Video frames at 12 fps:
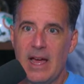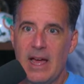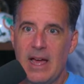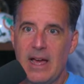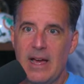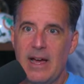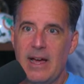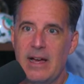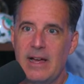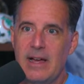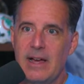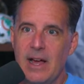
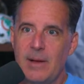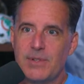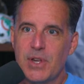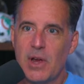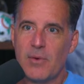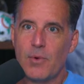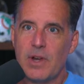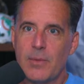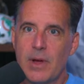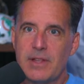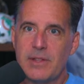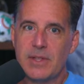sorry, I'm reading
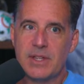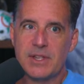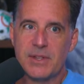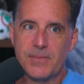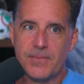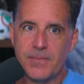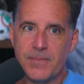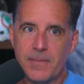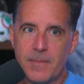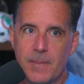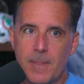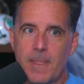while I do this.
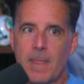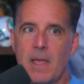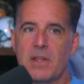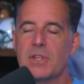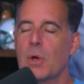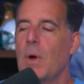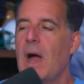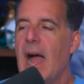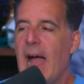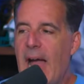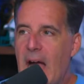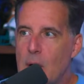So a
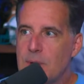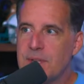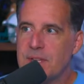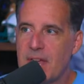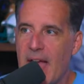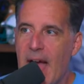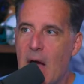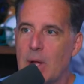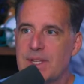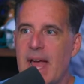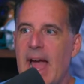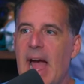house is a
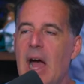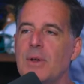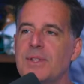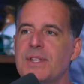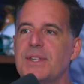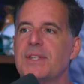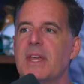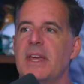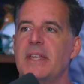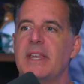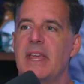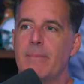house. A house is
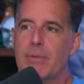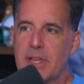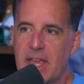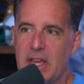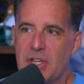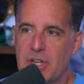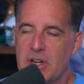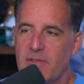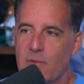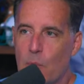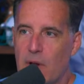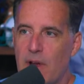an implication of
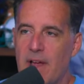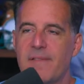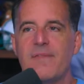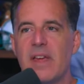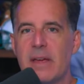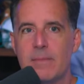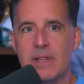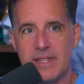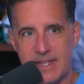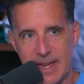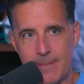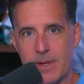where a family
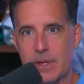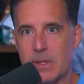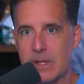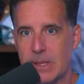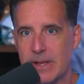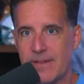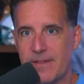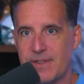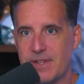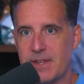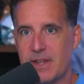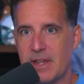typically
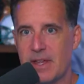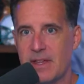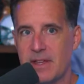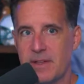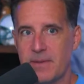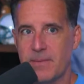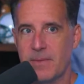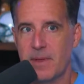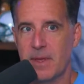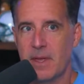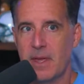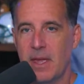lives.
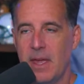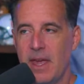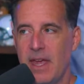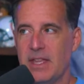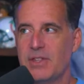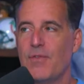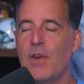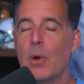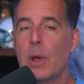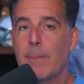It's very